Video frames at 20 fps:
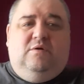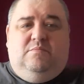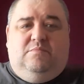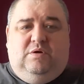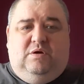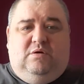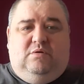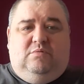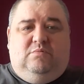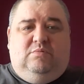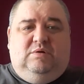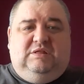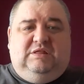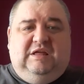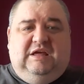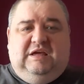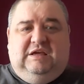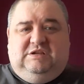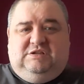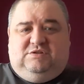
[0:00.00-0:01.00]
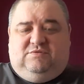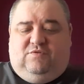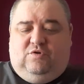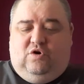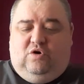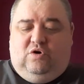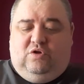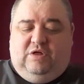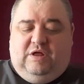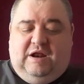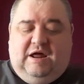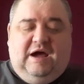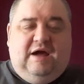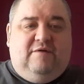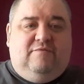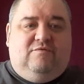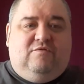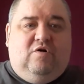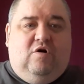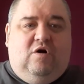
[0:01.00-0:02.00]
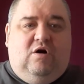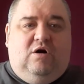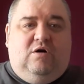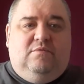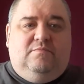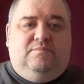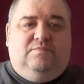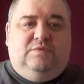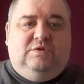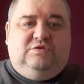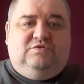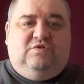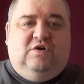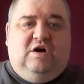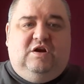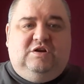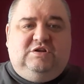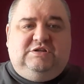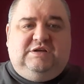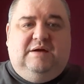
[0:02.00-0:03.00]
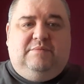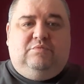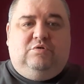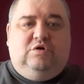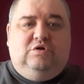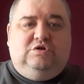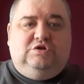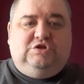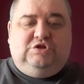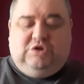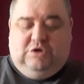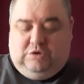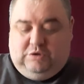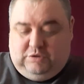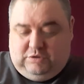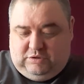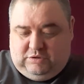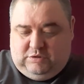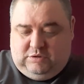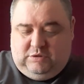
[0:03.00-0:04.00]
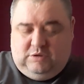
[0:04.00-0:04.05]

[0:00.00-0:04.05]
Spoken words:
But with these 4 that I've got, as far as I'm concerned,